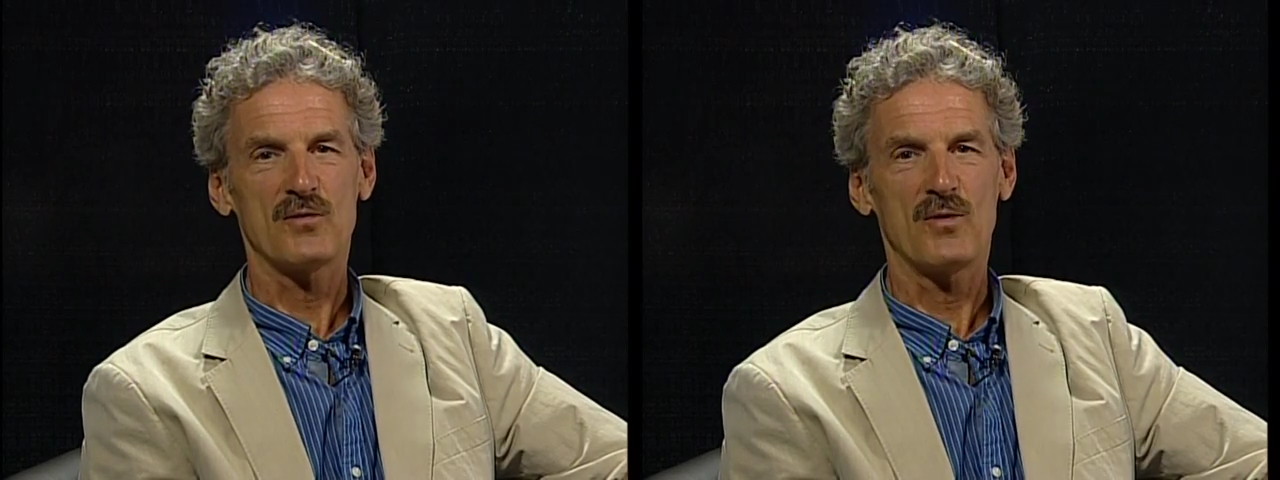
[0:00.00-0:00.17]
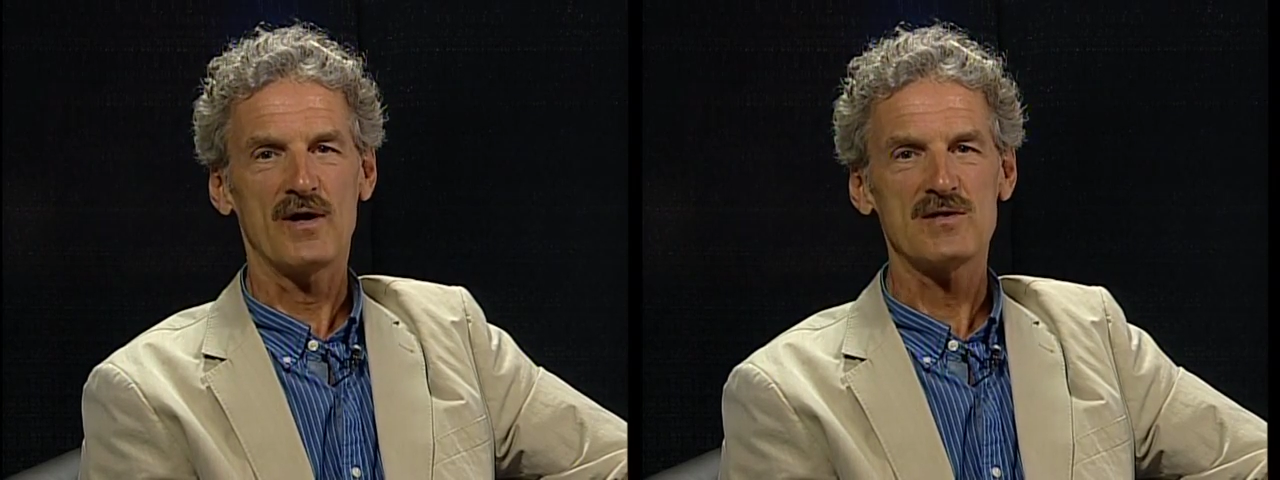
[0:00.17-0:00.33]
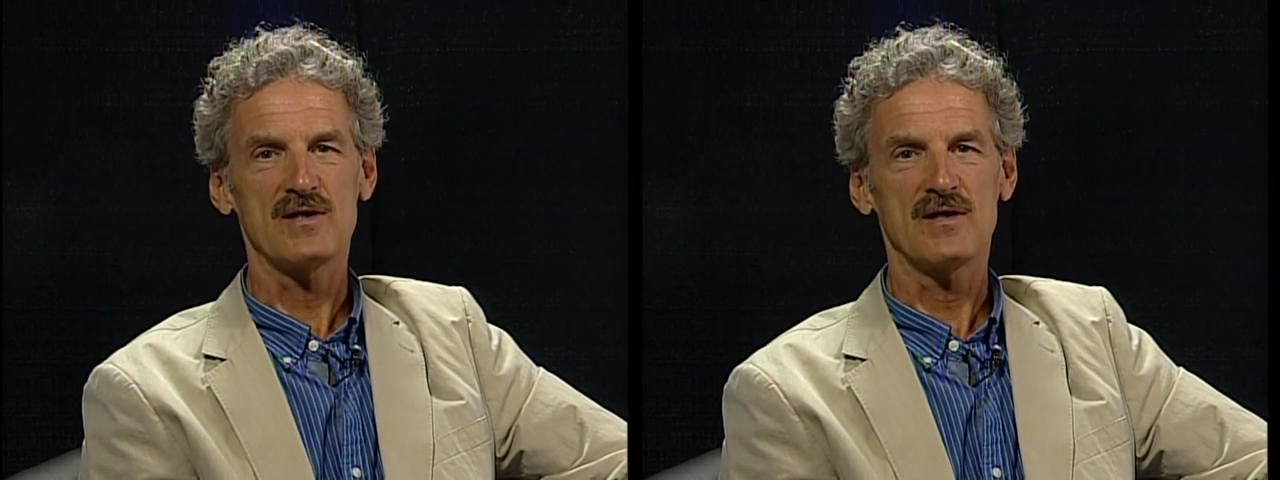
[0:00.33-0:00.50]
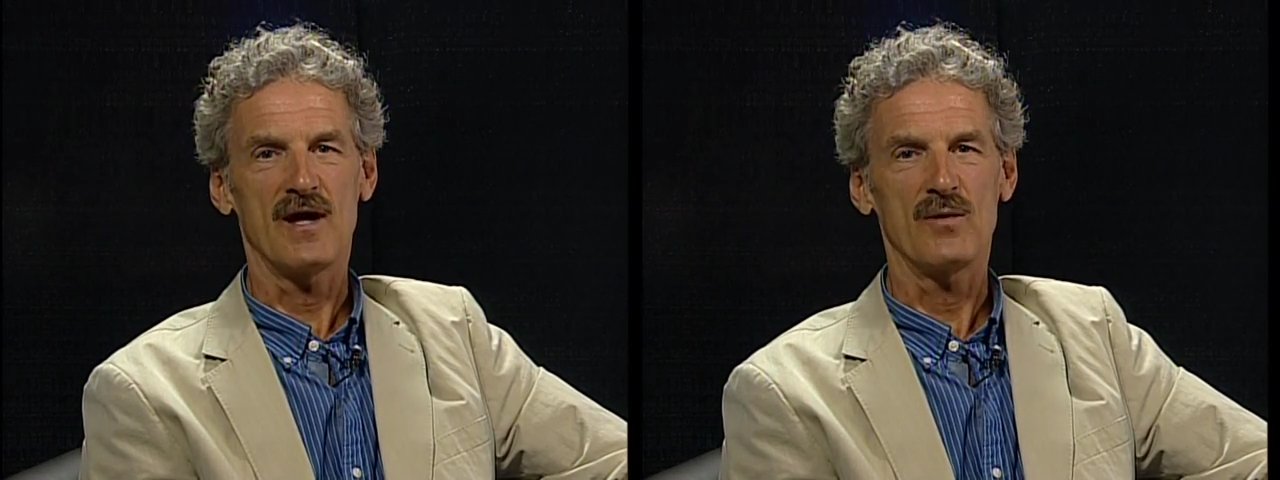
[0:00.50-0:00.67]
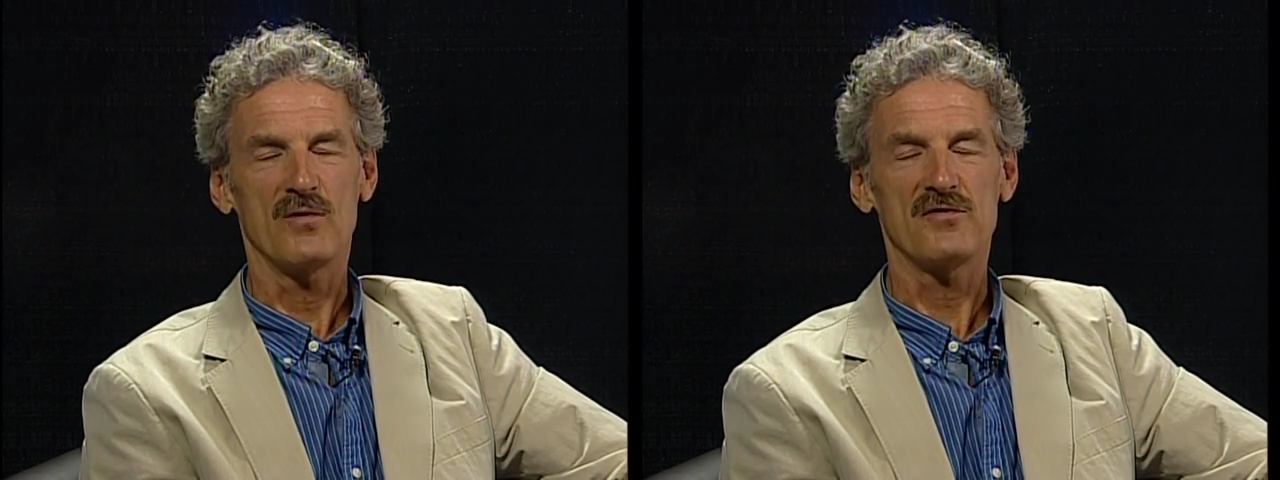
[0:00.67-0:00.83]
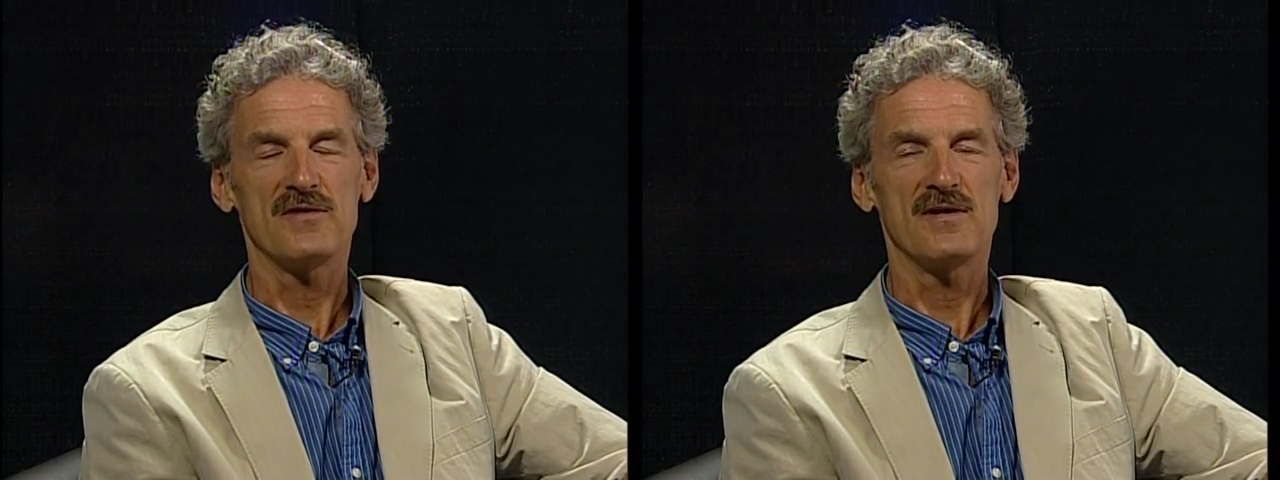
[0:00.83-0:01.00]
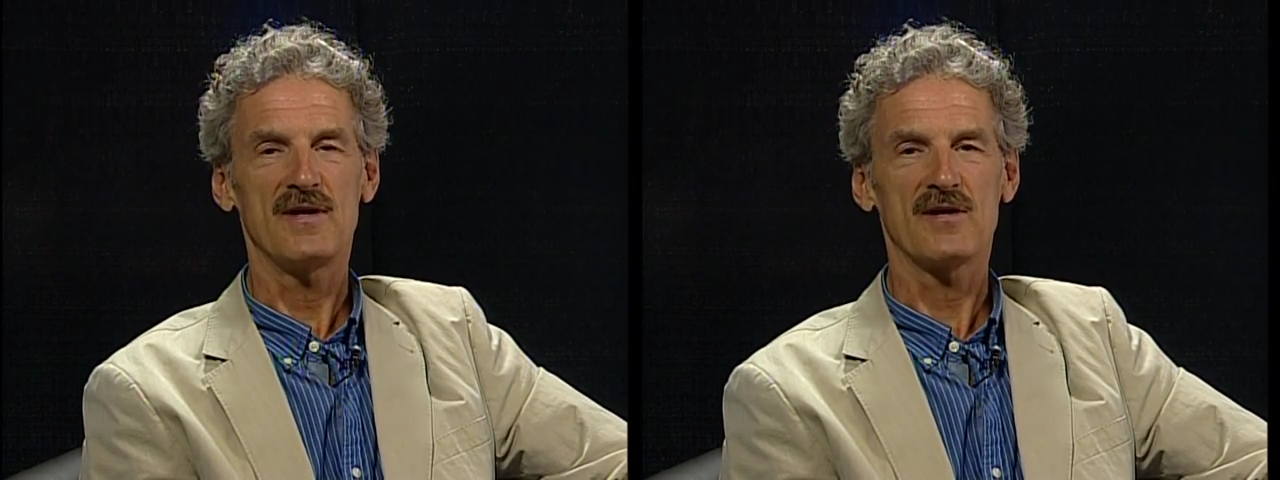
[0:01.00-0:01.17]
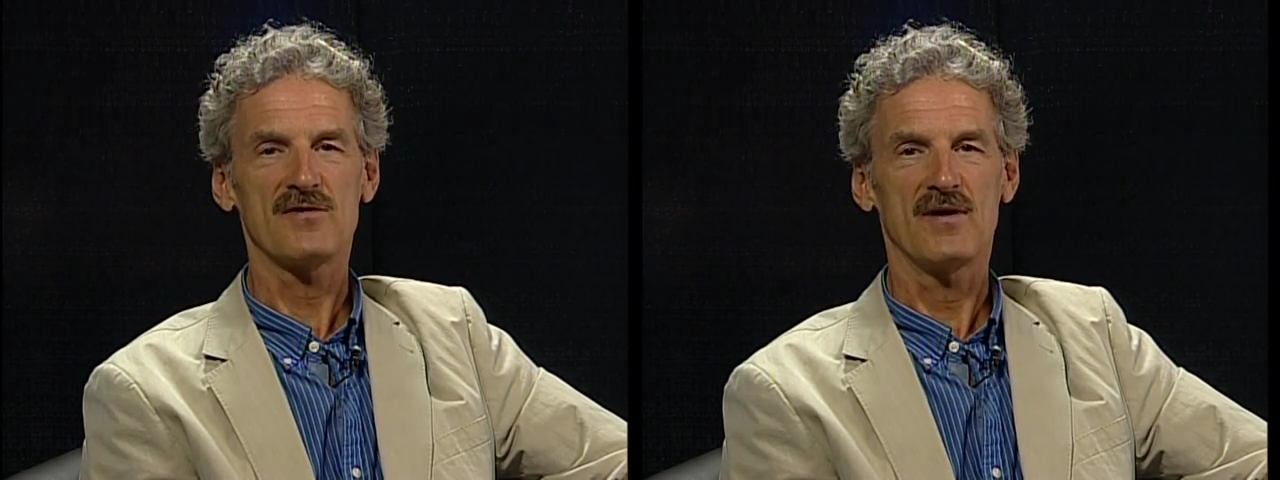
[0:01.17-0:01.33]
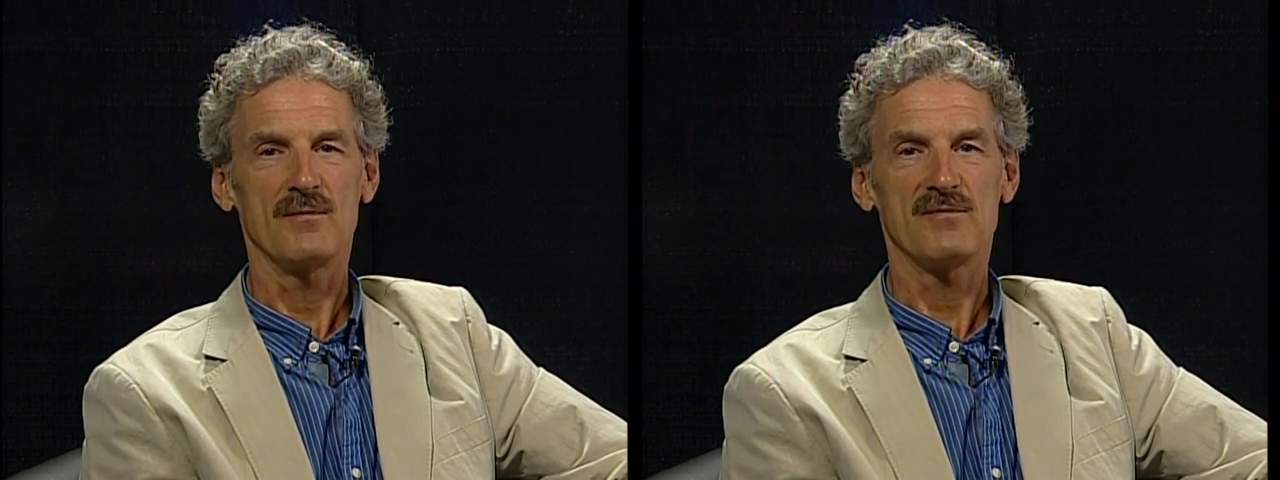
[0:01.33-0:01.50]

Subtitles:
watching, and we'll see you next time.